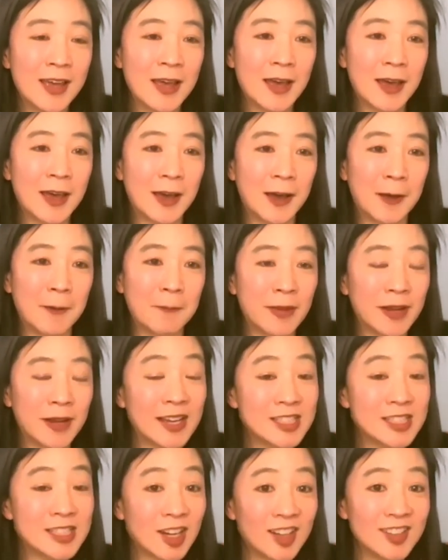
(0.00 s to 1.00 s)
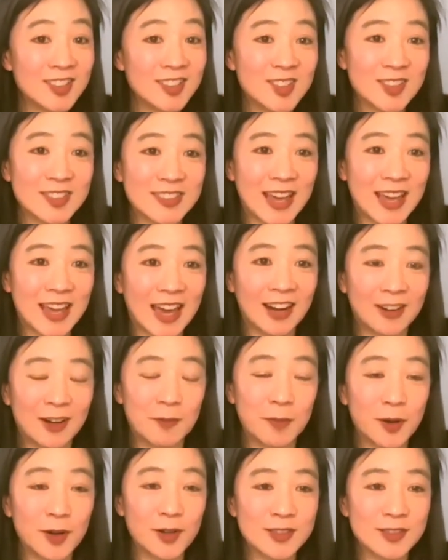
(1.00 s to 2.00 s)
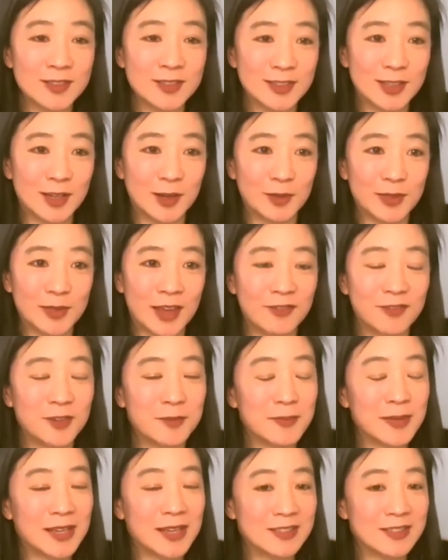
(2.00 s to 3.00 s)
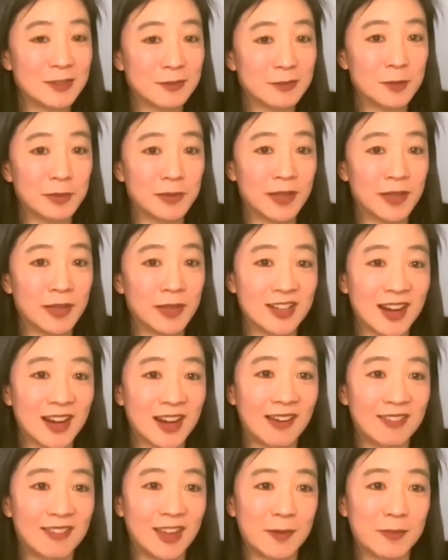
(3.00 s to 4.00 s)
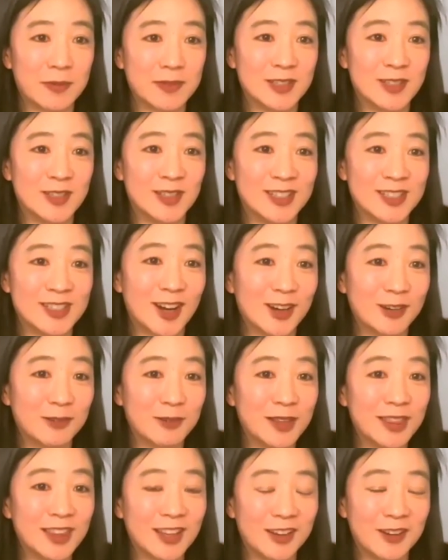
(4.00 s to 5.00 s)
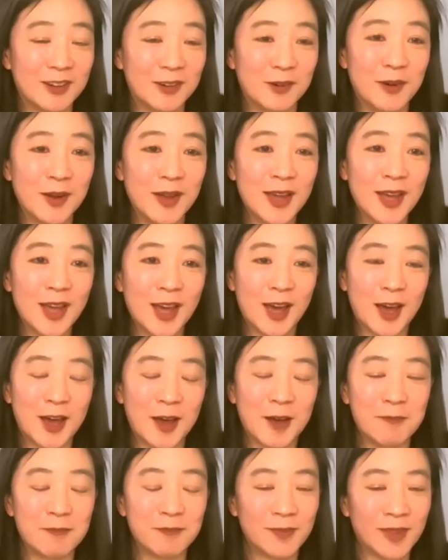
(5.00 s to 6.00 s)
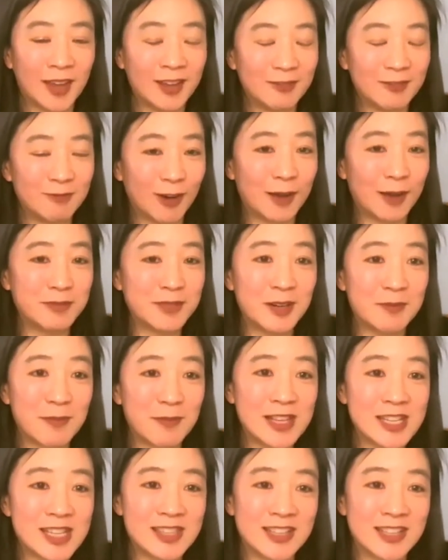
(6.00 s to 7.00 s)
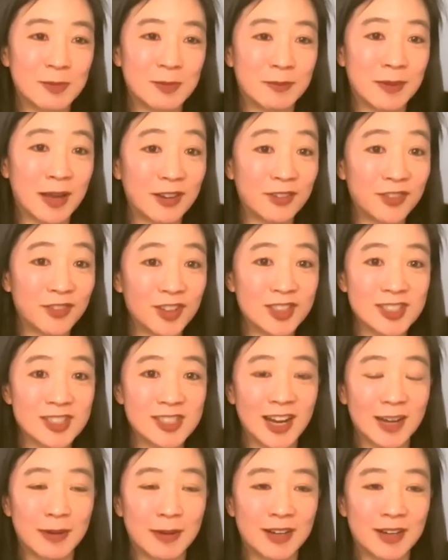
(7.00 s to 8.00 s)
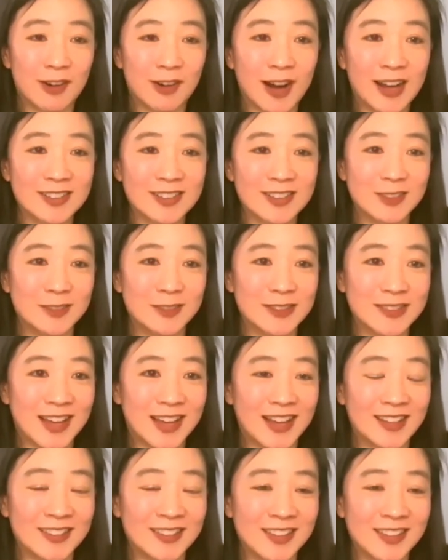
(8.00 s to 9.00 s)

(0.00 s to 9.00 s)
And I should also just add on a personal note that for me, it's a real pleasure to have the opportunity to talk with you. Rob didn't mention this, but my first job out of grad school was as